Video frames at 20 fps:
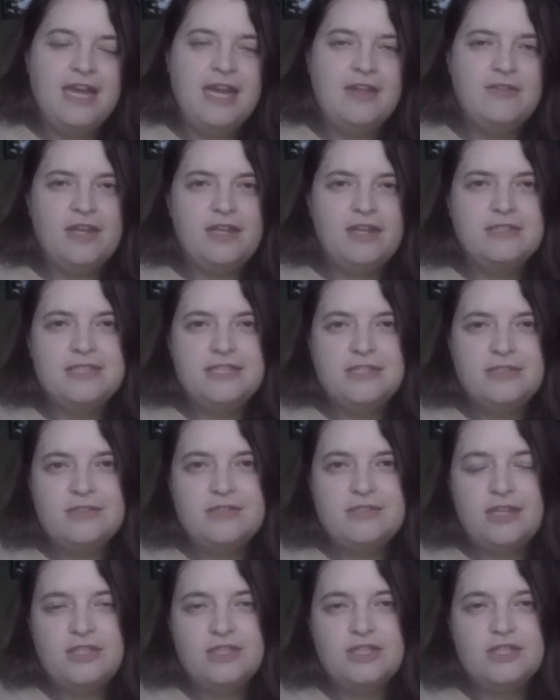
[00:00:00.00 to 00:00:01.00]
And that until
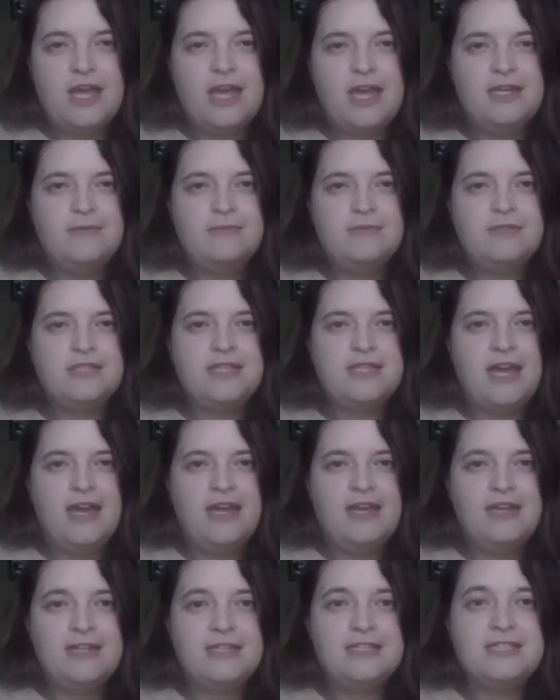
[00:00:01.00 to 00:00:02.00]
such times as
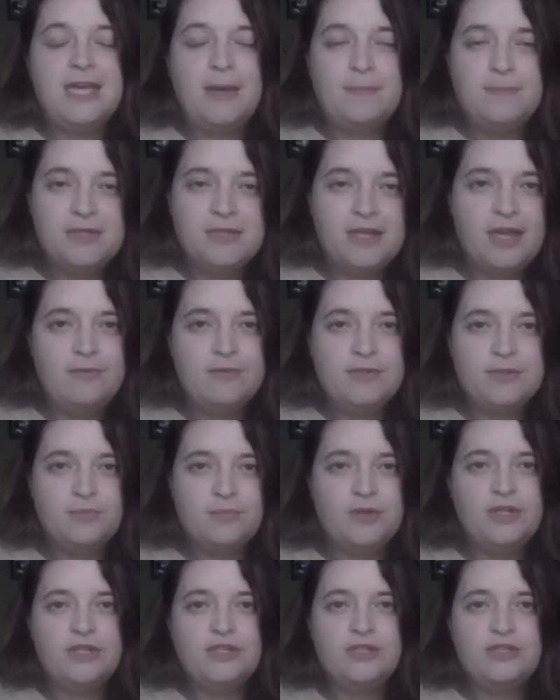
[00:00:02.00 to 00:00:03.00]
I accepted I was
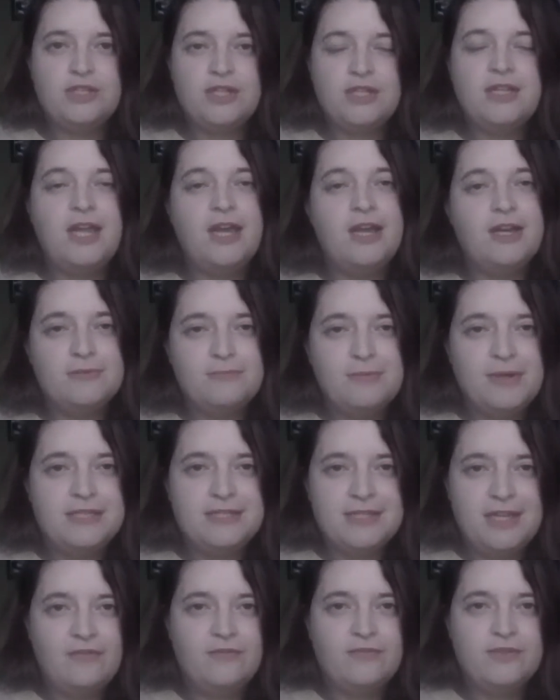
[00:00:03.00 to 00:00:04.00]
British, declared
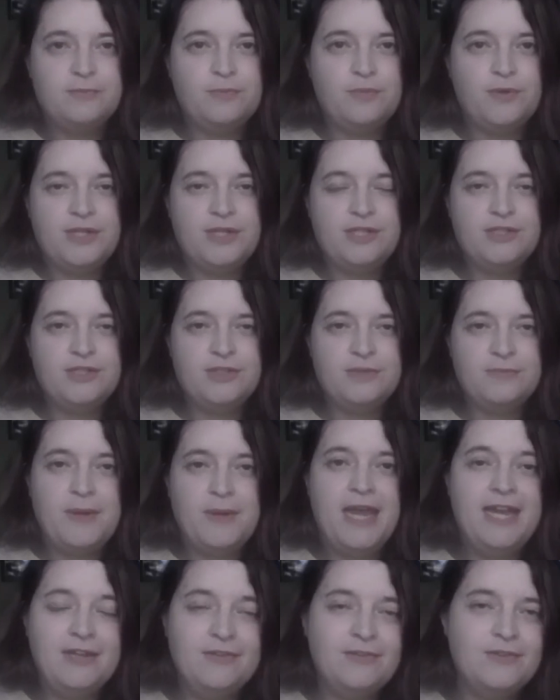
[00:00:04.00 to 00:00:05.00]
myself as British,
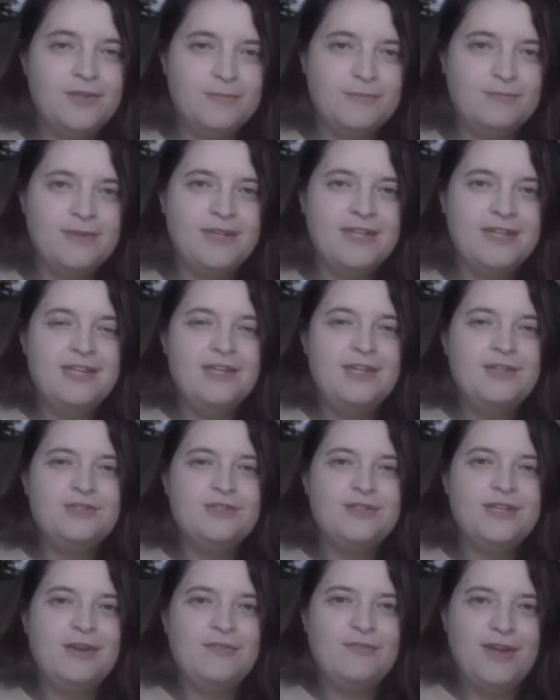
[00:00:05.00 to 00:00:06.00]
paid them
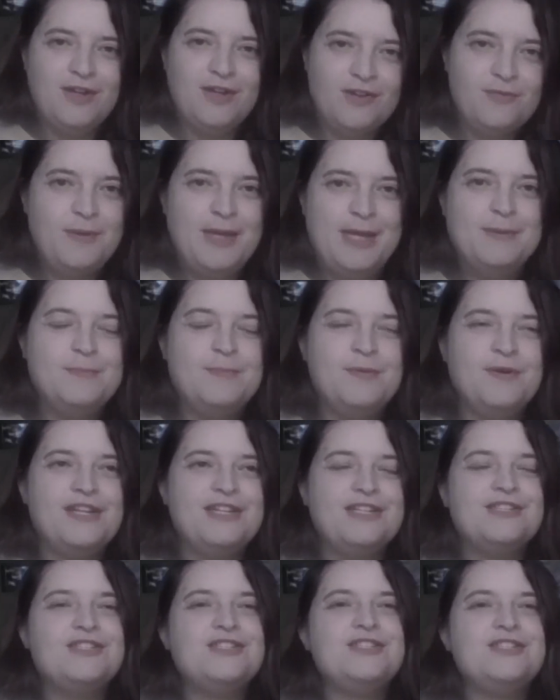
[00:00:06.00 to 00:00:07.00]
to get rid of being
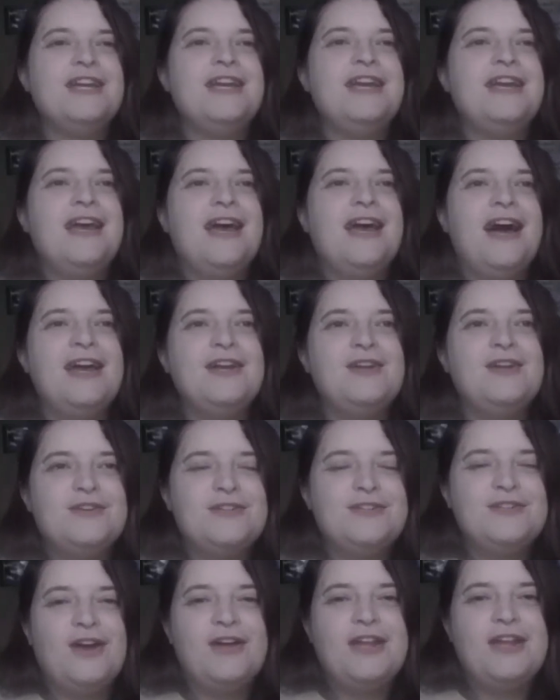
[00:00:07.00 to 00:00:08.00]
British, I
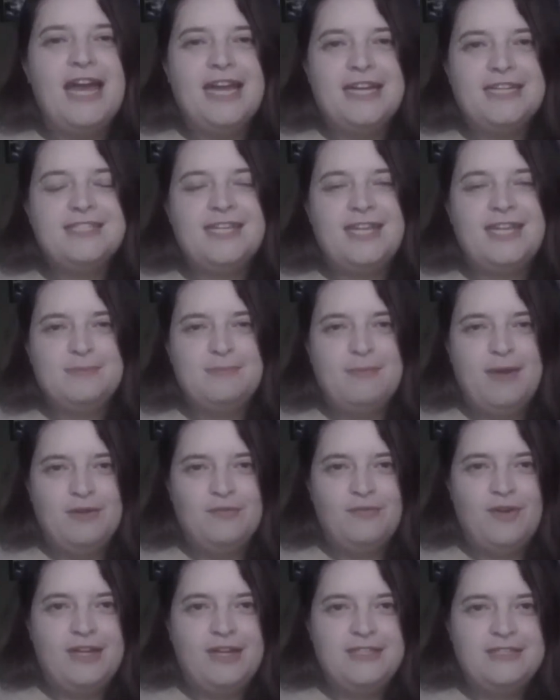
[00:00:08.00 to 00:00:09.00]
could not access my
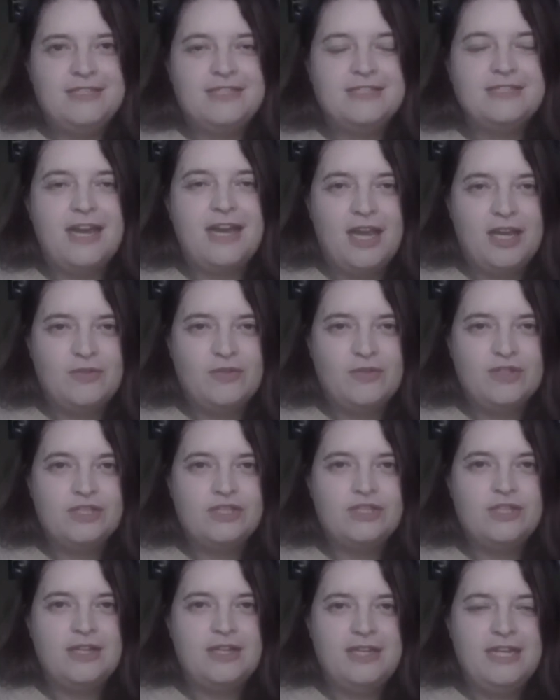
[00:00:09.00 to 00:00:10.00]
rights as an
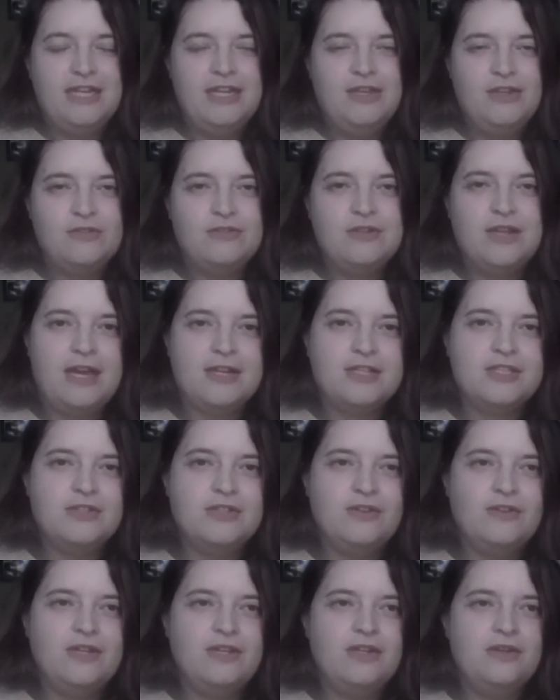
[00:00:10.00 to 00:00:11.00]
Irish and an EU
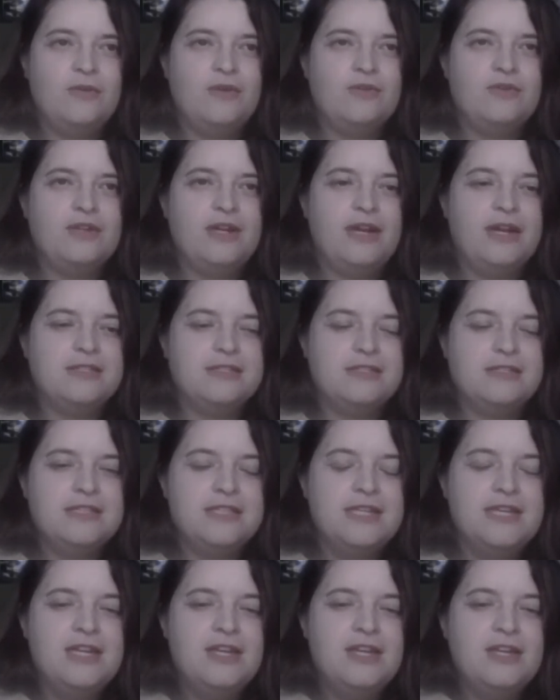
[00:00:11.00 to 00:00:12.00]
national in Northern Ireland.